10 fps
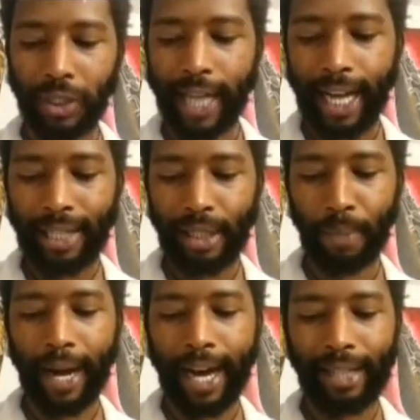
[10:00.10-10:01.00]
docks to
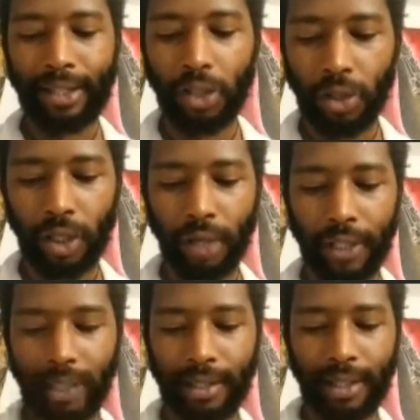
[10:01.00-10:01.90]
buy essential
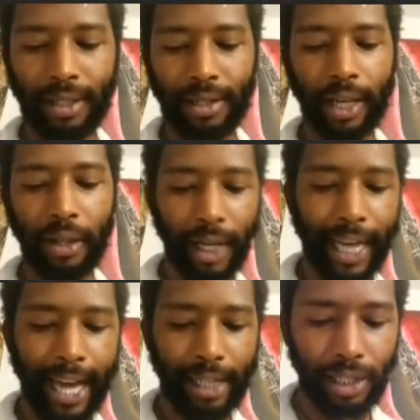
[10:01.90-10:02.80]
services and sell their
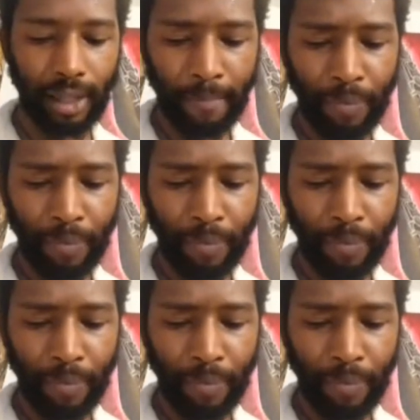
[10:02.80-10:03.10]
catch.